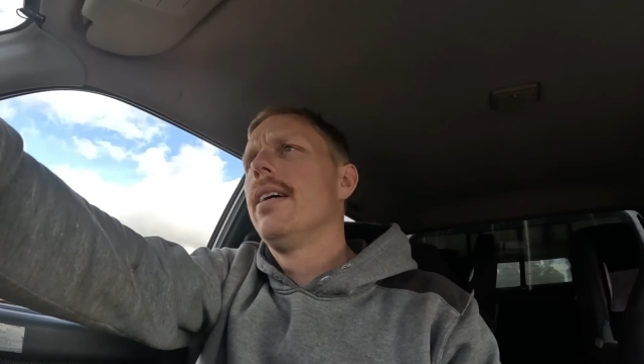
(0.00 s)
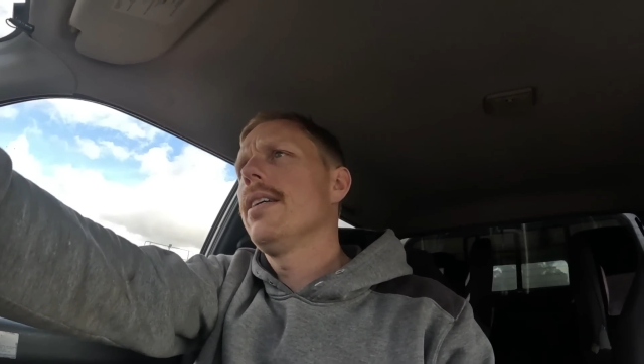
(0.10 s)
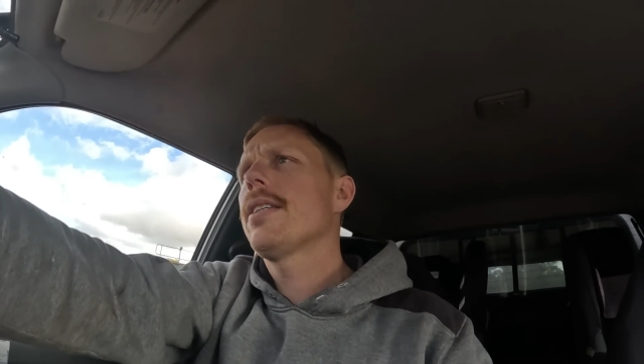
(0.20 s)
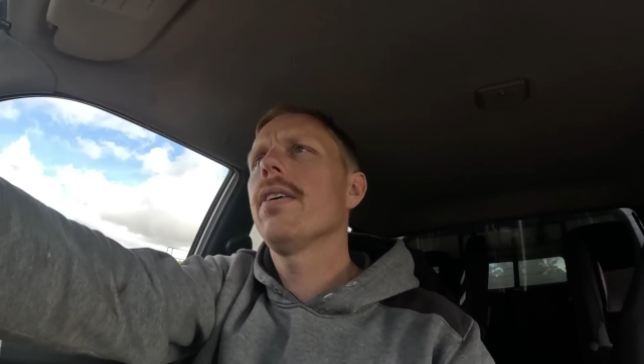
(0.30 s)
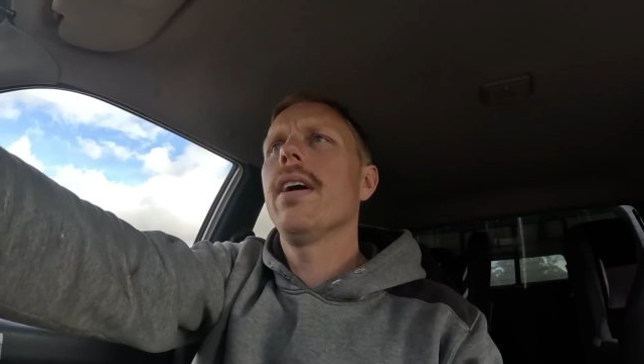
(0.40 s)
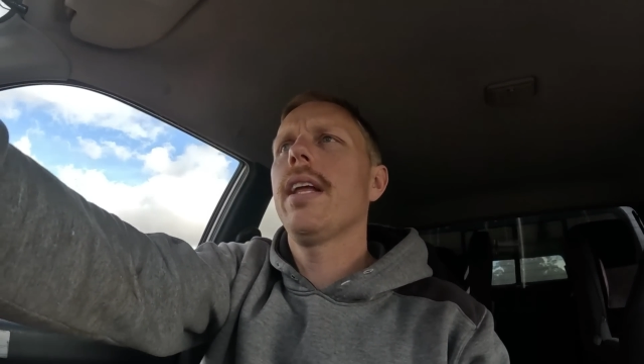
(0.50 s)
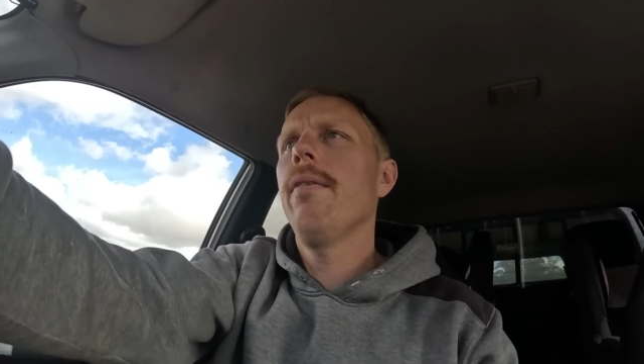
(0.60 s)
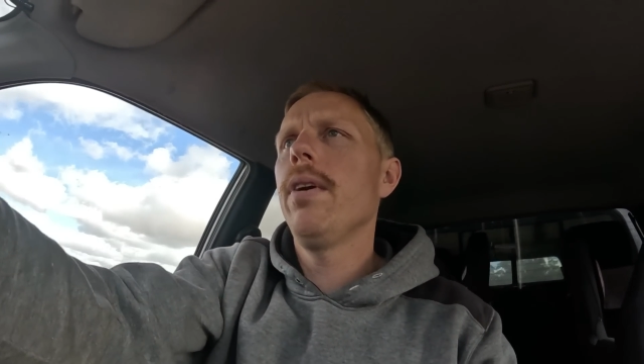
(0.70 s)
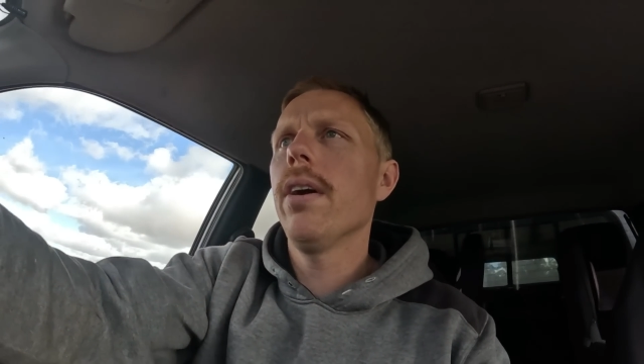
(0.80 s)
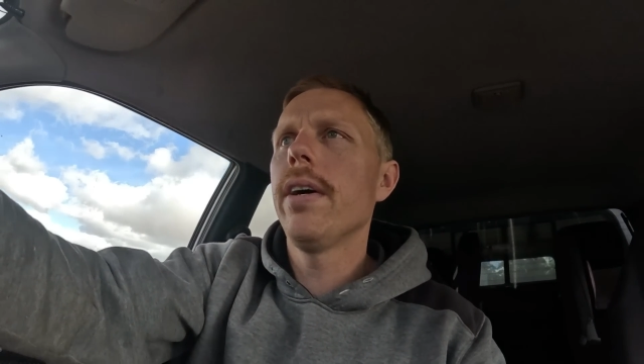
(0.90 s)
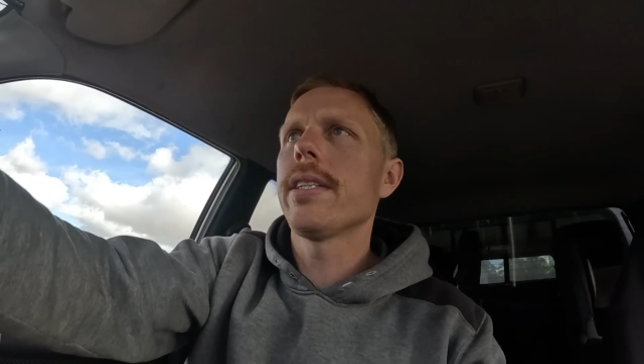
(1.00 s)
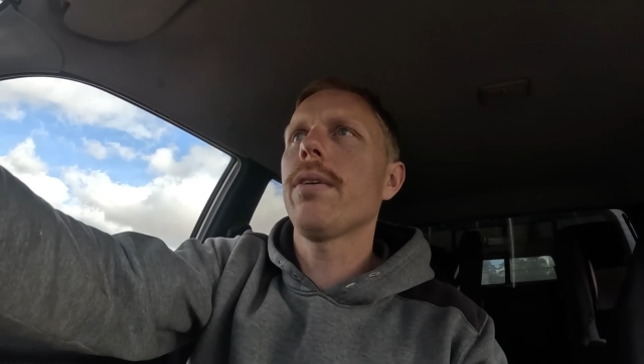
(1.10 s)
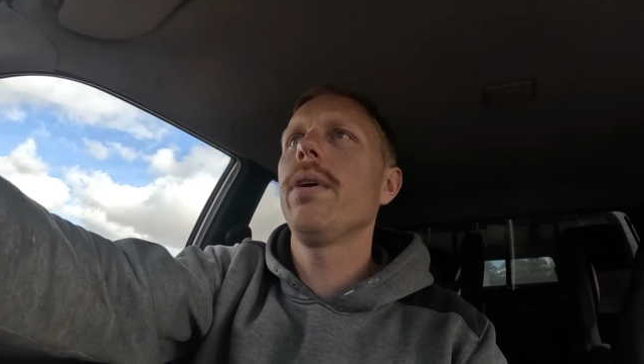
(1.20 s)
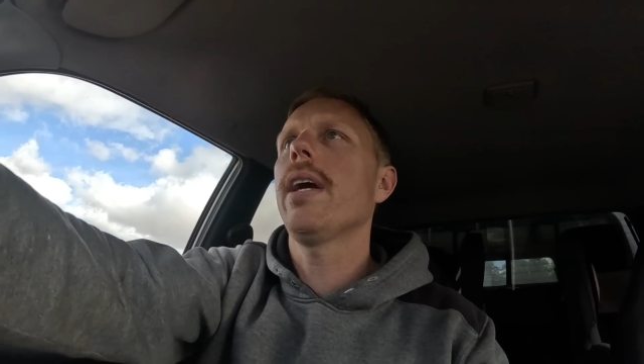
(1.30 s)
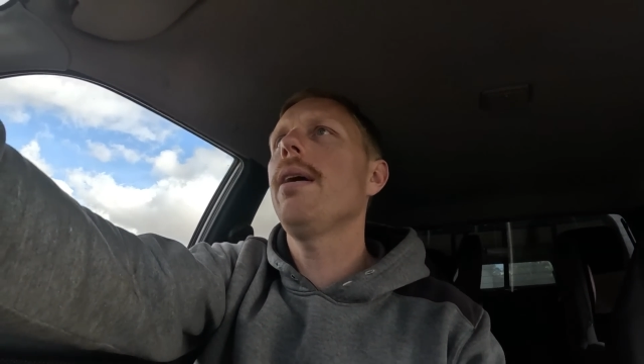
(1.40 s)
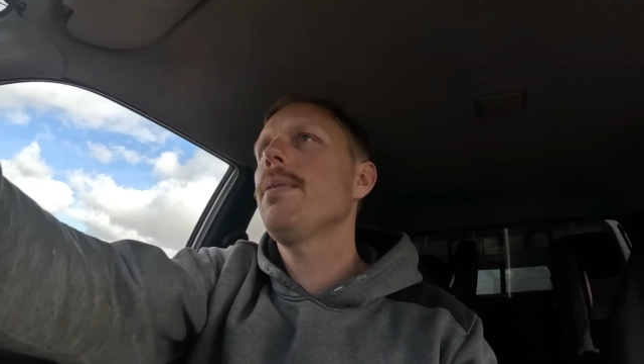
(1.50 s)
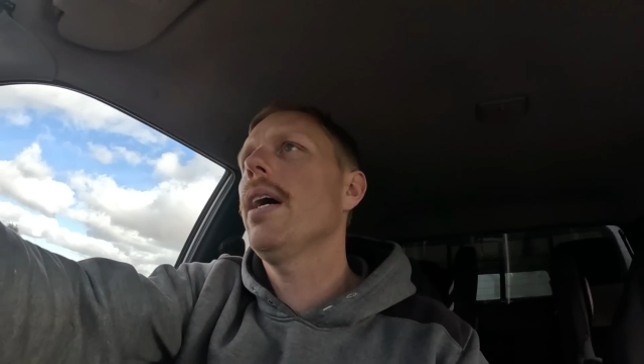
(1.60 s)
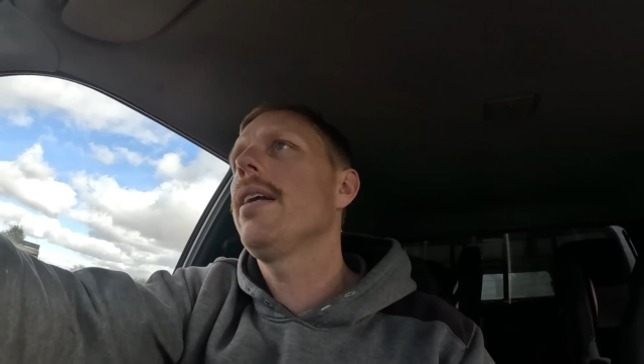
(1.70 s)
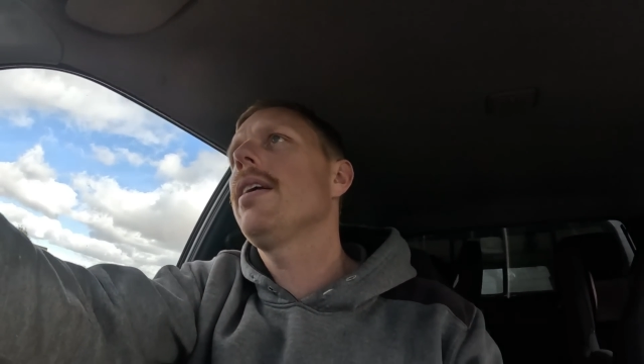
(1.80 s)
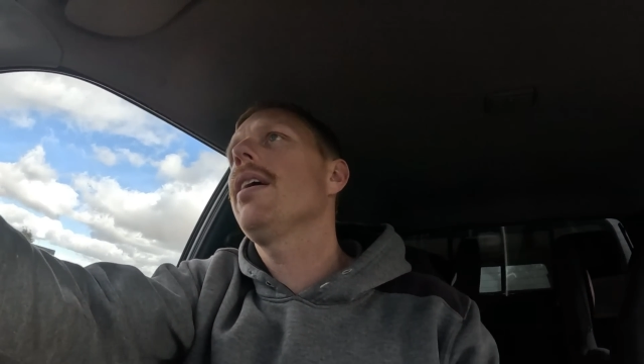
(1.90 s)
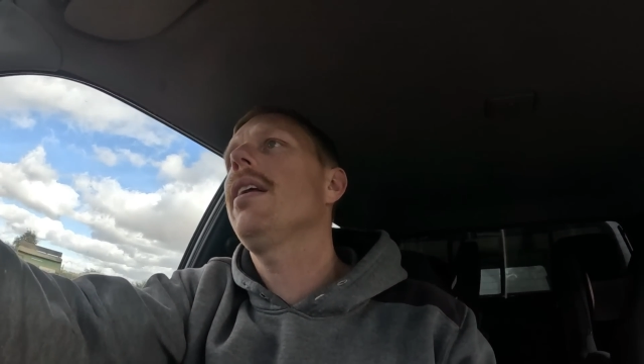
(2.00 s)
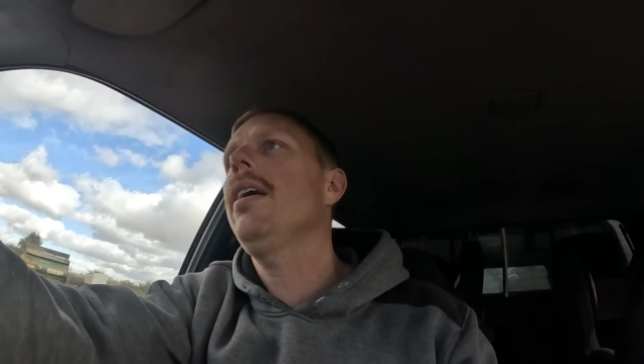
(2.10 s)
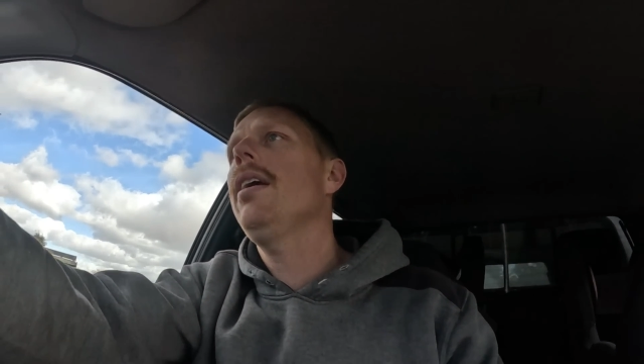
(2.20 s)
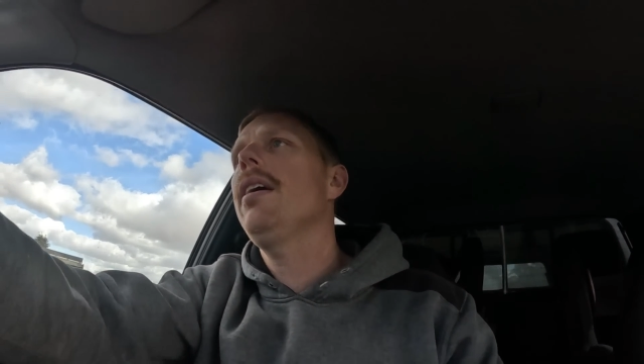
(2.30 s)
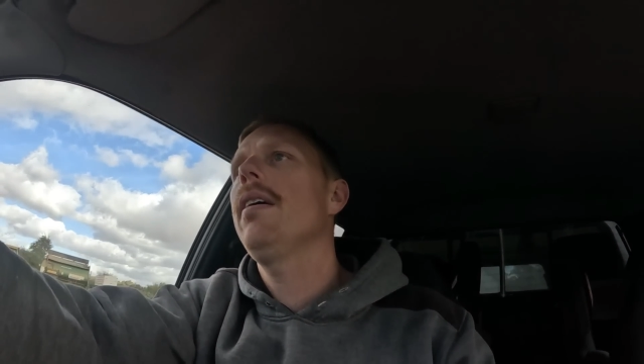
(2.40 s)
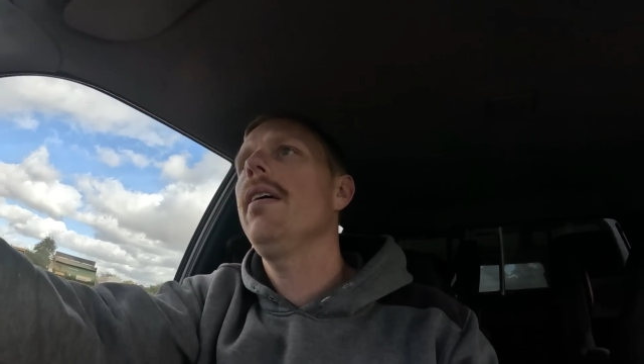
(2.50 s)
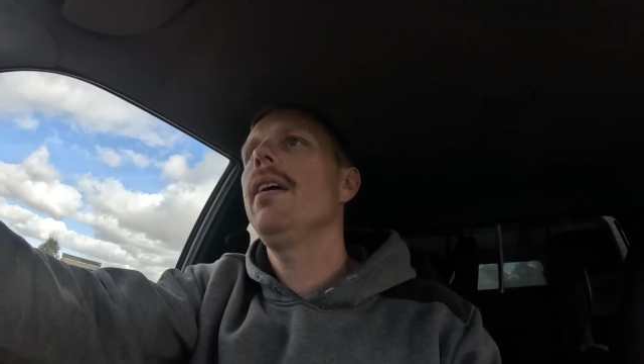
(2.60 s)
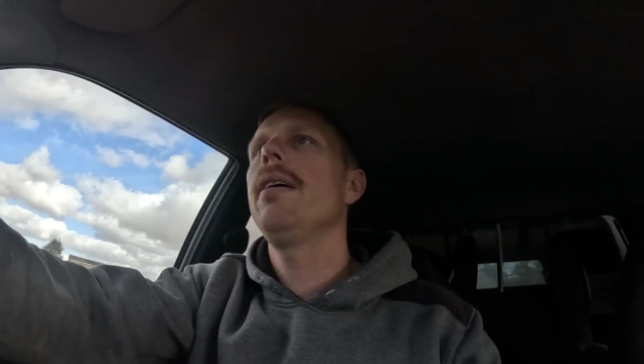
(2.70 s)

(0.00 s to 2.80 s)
Just thought I'd give you guys a quick update down here.